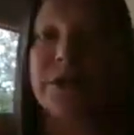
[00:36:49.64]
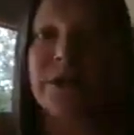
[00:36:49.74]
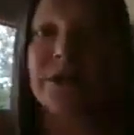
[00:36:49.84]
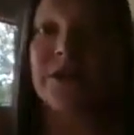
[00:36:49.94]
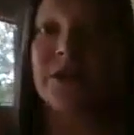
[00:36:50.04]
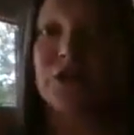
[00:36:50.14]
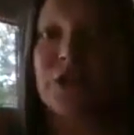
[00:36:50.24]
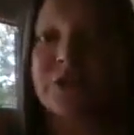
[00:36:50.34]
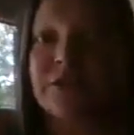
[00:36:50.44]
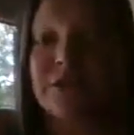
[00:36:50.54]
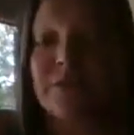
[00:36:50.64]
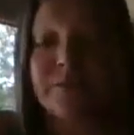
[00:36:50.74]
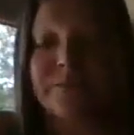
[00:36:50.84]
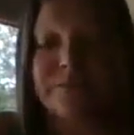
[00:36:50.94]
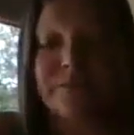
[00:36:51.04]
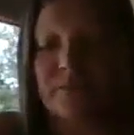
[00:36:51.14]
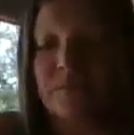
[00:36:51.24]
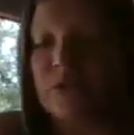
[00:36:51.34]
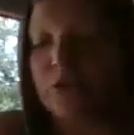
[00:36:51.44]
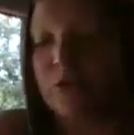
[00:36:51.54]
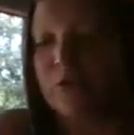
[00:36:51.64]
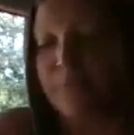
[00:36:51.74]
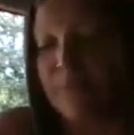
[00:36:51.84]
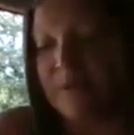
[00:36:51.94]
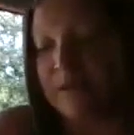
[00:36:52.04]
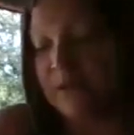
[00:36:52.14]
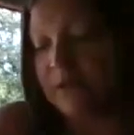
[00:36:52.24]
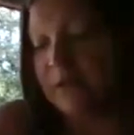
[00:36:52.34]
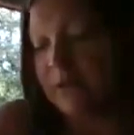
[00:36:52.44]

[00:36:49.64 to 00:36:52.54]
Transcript: to share some, maybe